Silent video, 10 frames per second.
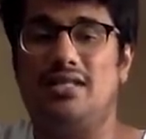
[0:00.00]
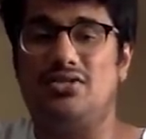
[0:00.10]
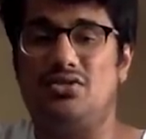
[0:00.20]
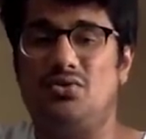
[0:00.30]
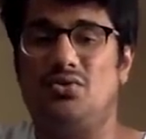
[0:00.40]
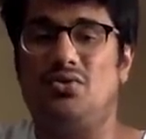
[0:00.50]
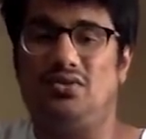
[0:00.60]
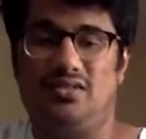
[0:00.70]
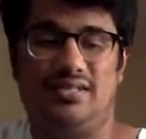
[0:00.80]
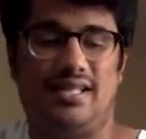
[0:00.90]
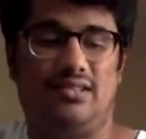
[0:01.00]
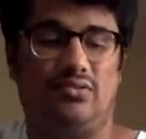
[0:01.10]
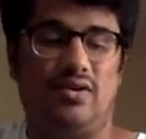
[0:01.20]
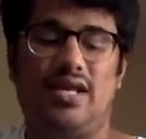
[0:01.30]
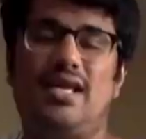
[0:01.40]
in the rhythm, like
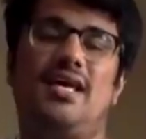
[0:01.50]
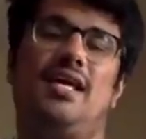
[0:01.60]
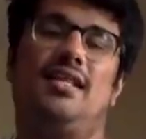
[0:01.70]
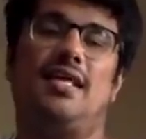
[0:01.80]
one,